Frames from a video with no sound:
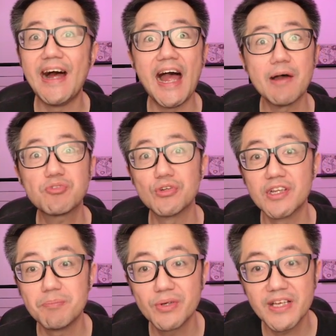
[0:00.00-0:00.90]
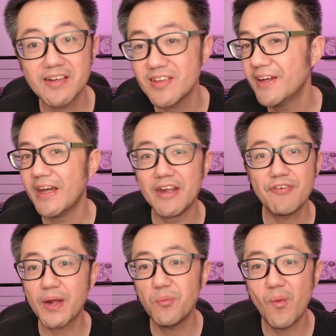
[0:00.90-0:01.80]
Absolutely brilliant. In
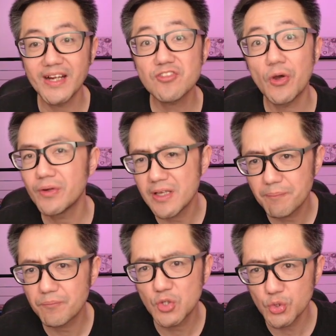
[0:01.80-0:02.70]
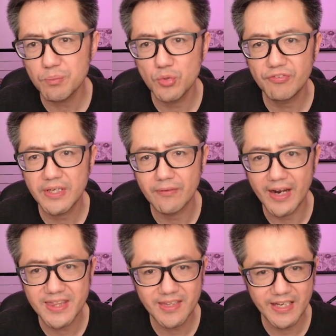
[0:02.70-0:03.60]
fact, white's only good move here,
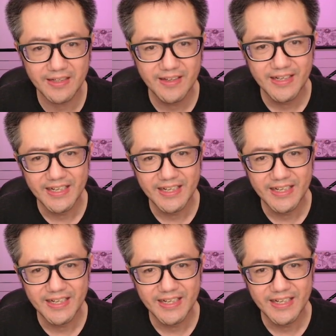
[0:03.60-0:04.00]
I think,